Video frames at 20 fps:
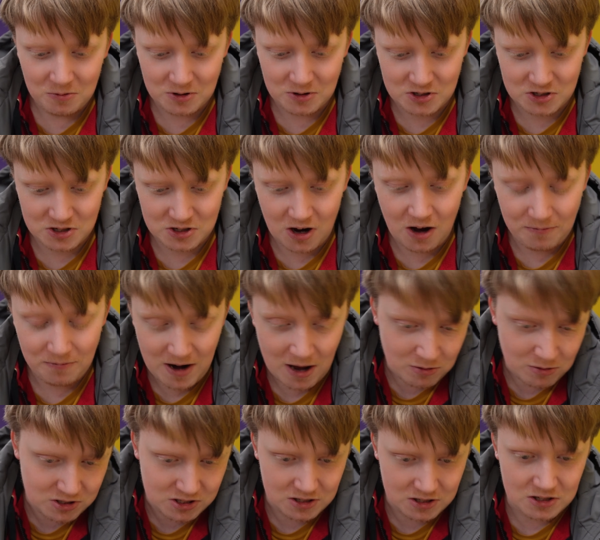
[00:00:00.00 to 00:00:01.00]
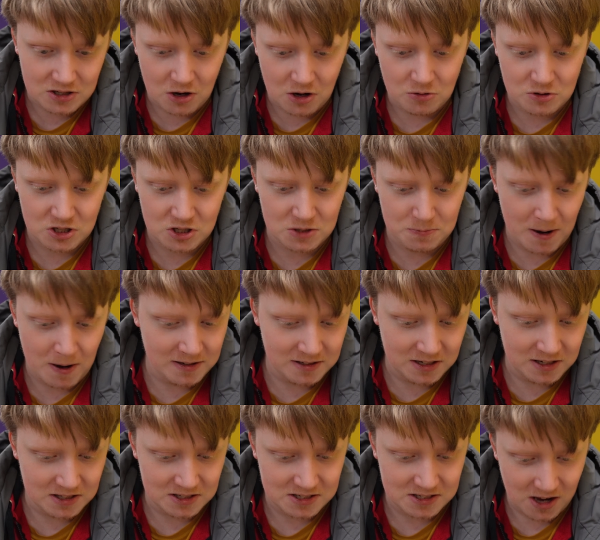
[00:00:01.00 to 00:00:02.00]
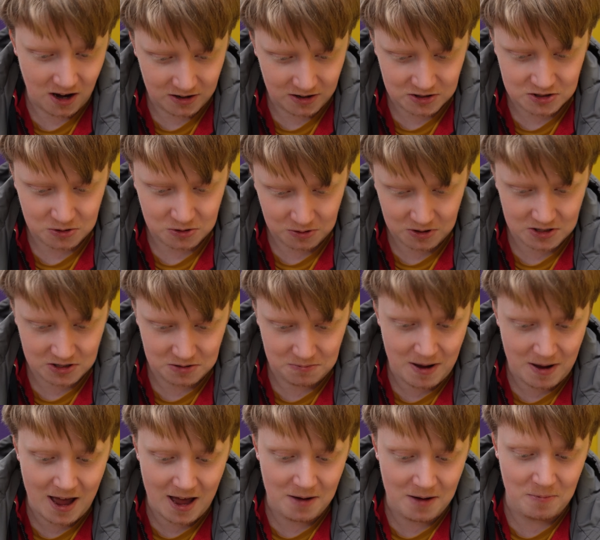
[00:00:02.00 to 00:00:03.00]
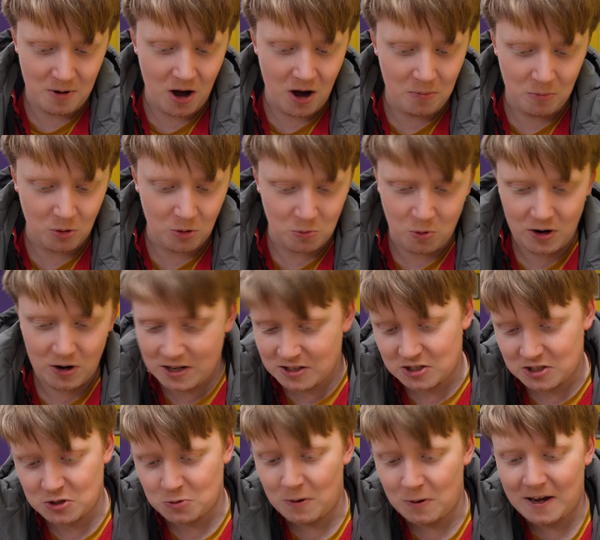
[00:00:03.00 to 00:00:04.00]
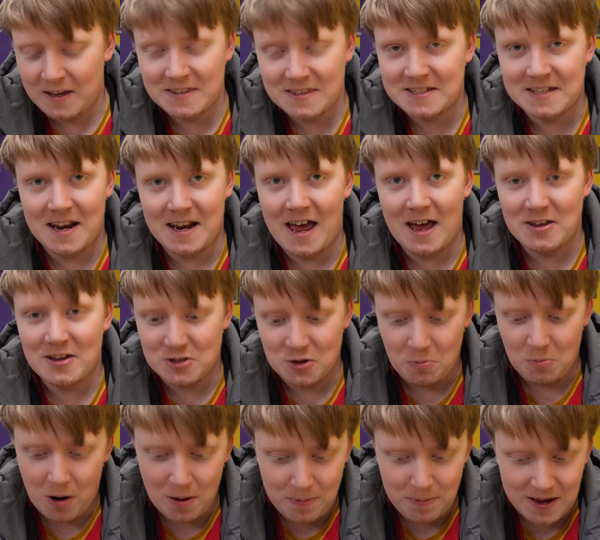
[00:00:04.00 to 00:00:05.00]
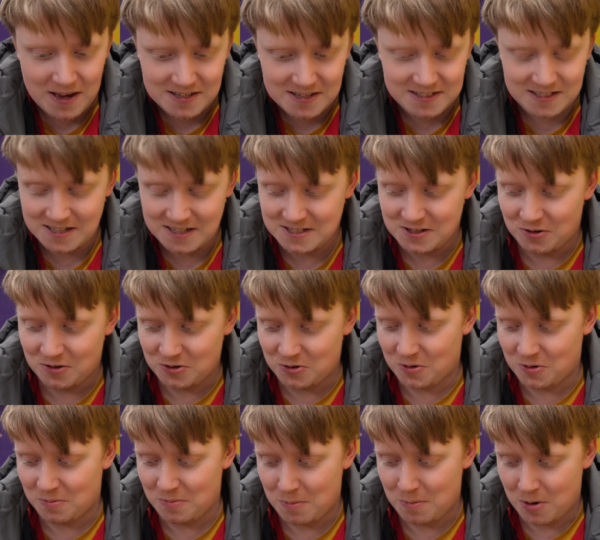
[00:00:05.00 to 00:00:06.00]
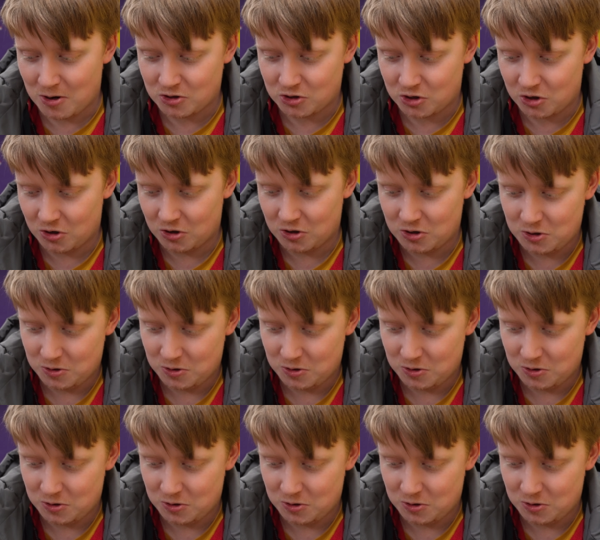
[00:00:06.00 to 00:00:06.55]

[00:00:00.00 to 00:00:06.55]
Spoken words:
Which I've now, suspended and stunned, so it doesn't matter, but I'm not wanting to swing into that, so my piercing is not doing me much good.